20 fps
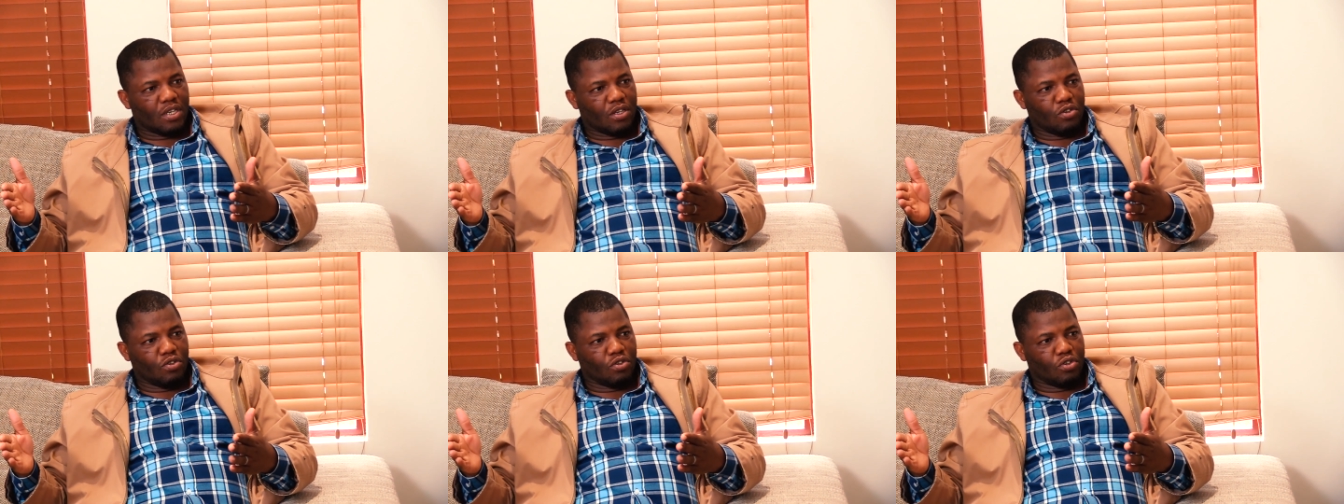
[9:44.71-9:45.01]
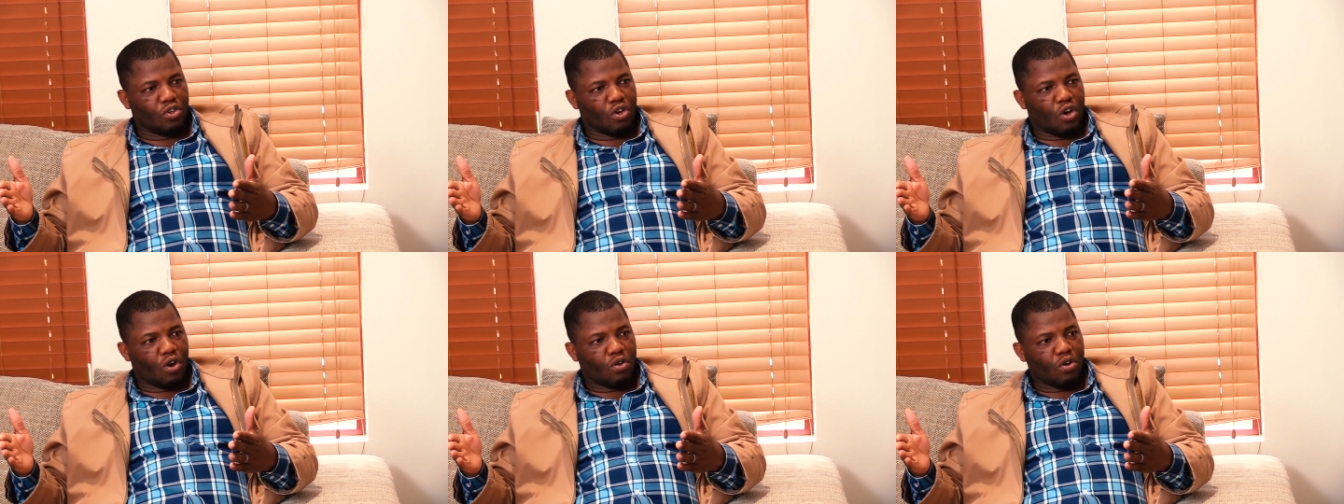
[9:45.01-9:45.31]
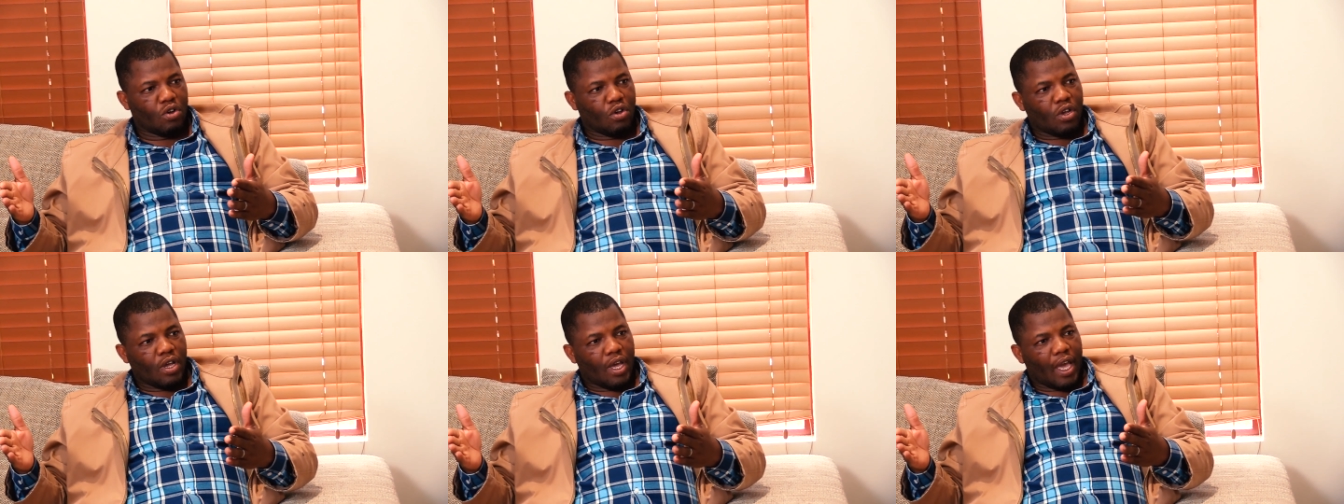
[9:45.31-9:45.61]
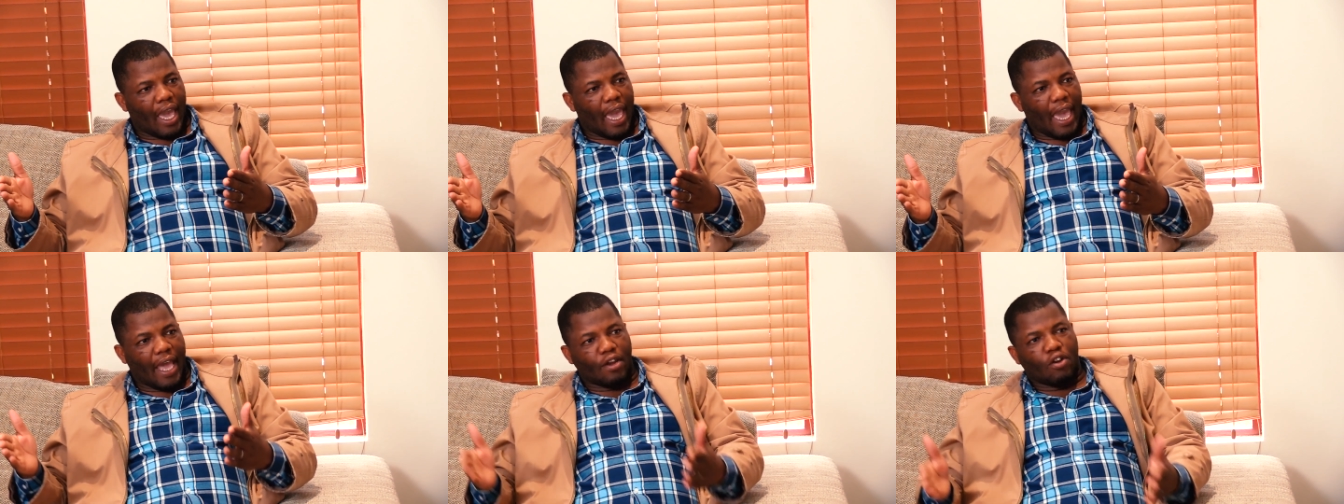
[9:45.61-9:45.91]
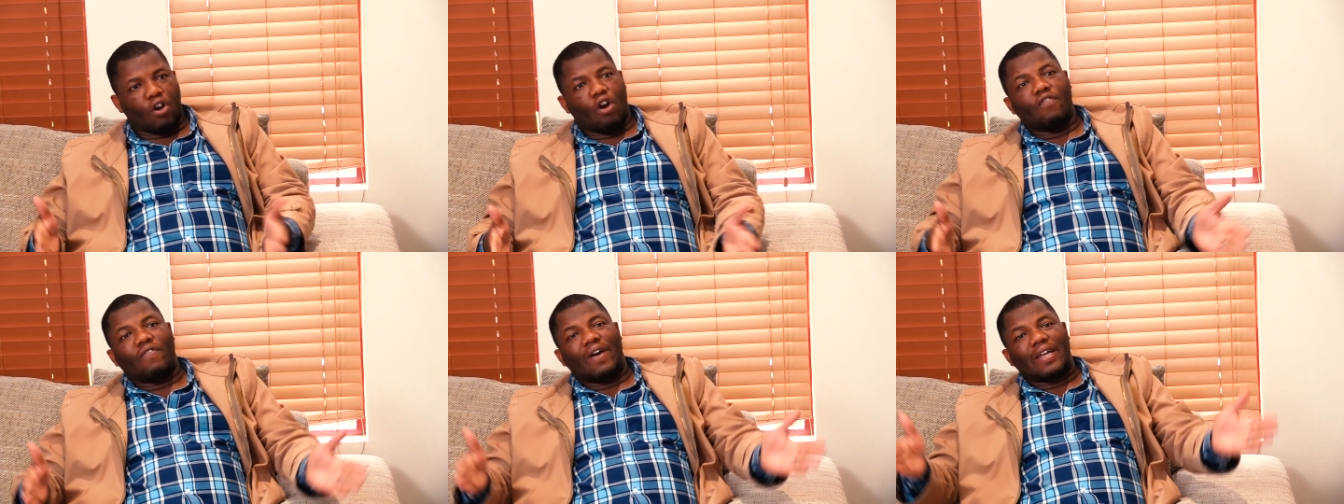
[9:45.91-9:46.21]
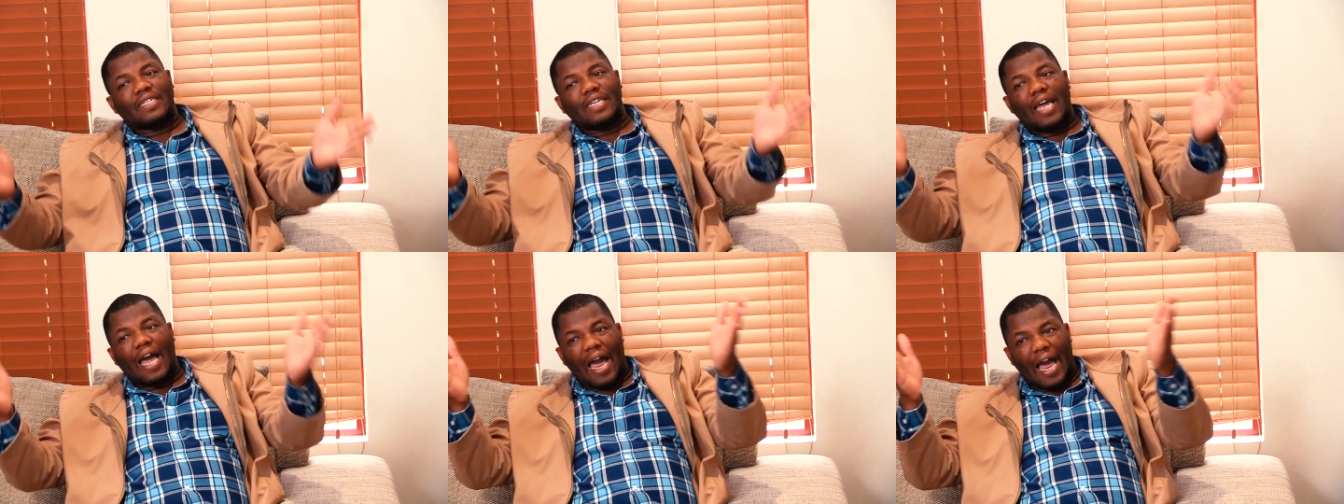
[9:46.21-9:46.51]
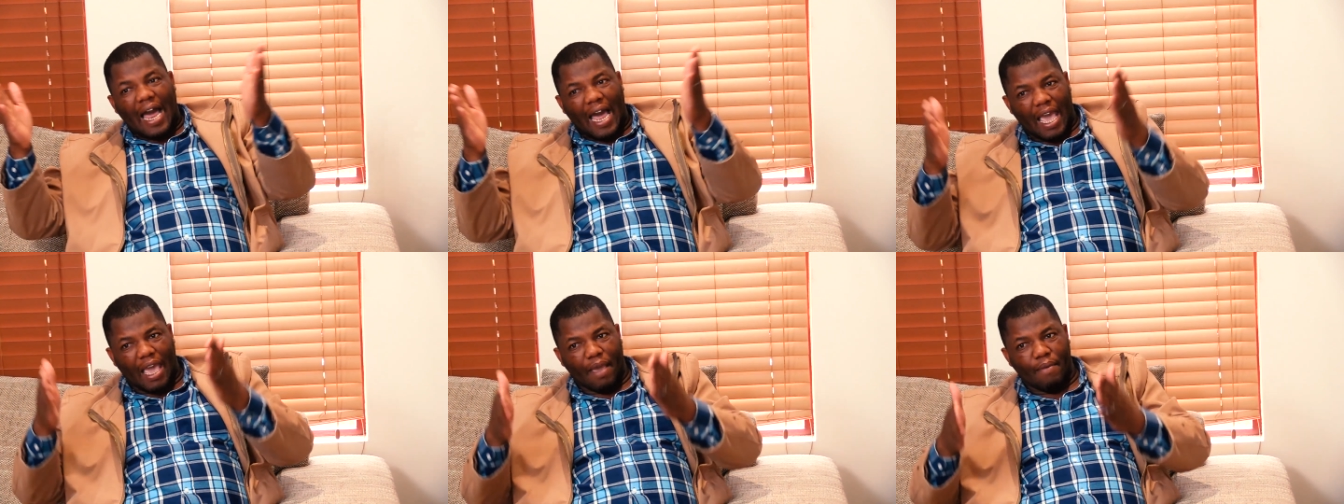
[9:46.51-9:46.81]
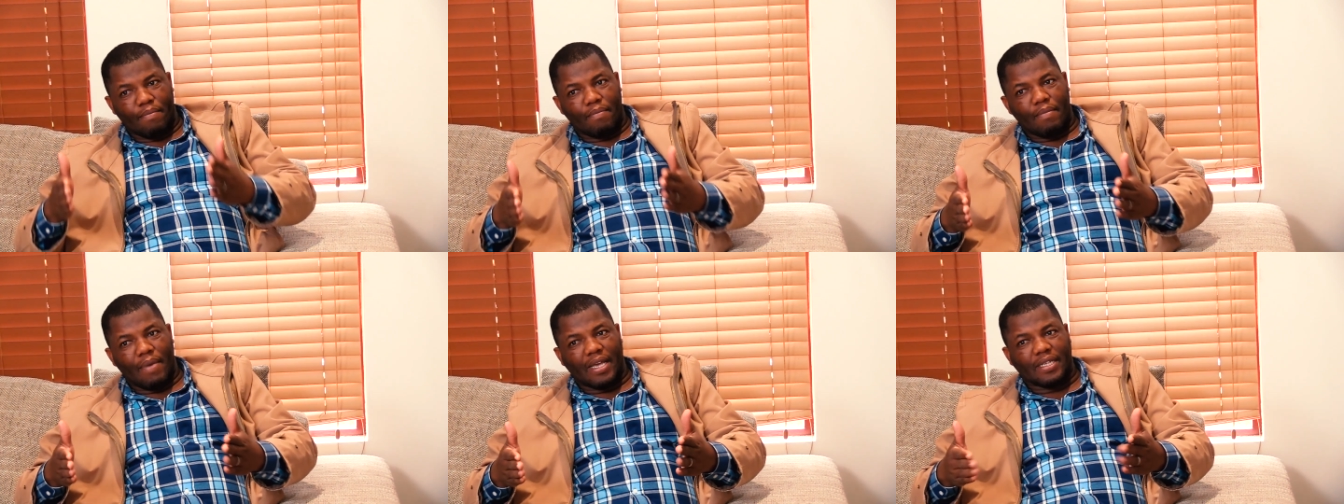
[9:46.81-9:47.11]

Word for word: you know and over time